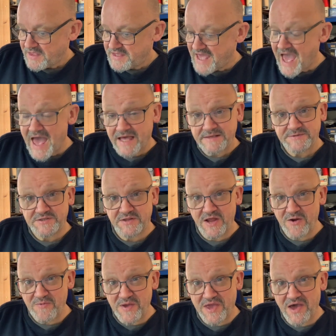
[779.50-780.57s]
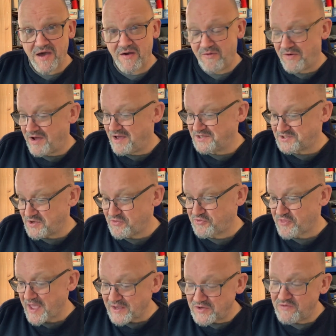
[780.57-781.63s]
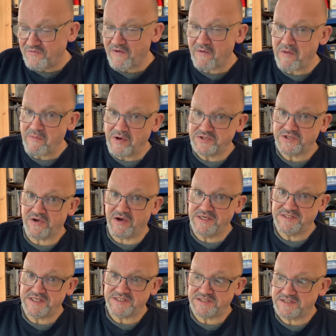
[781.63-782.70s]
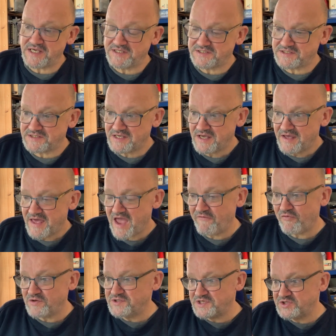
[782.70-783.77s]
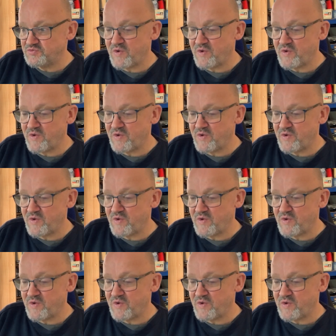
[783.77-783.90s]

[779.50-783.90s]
yeah, so there we go. So thank you very much, guys. It's everyone says